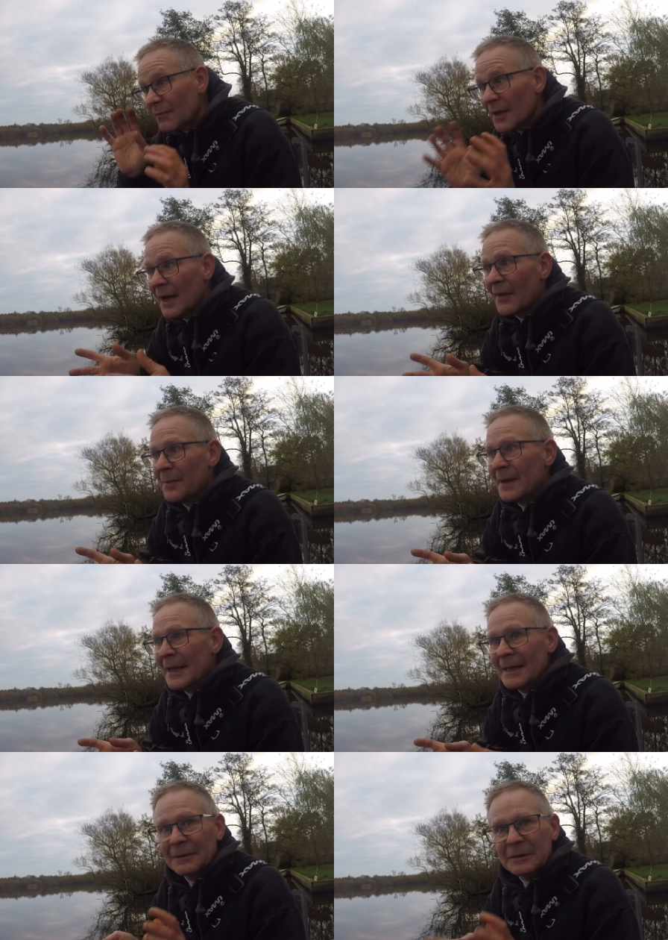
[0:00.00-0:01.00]
At the
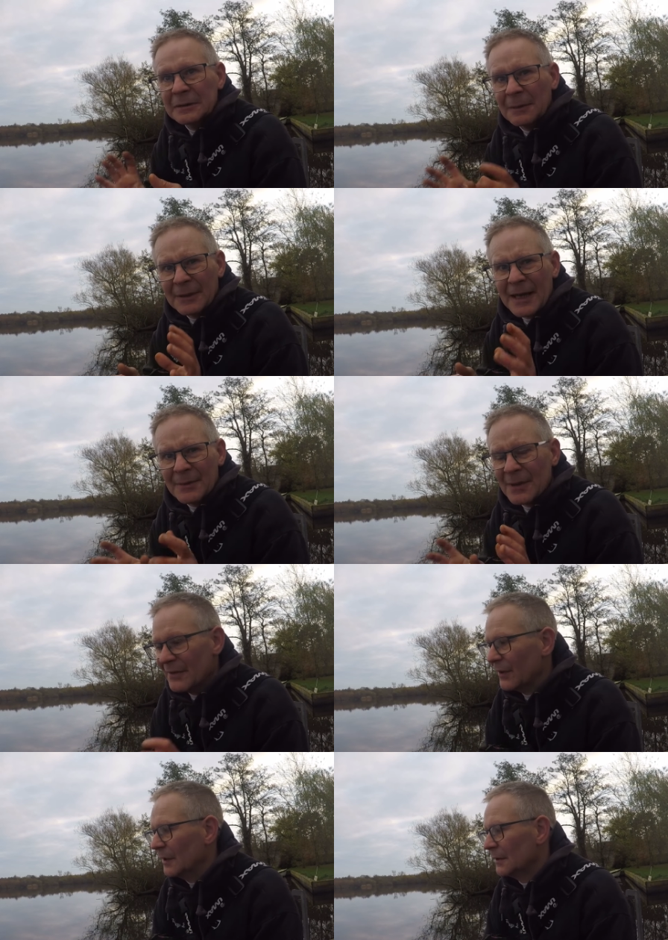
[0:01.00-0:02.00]
minute, I'm getting a bit
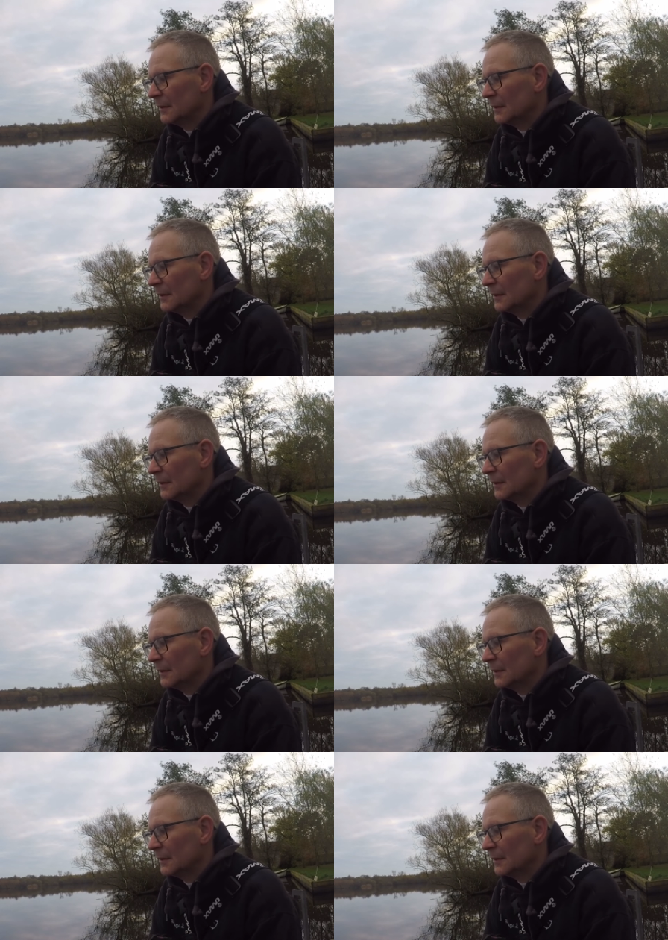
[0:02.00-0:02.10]
of a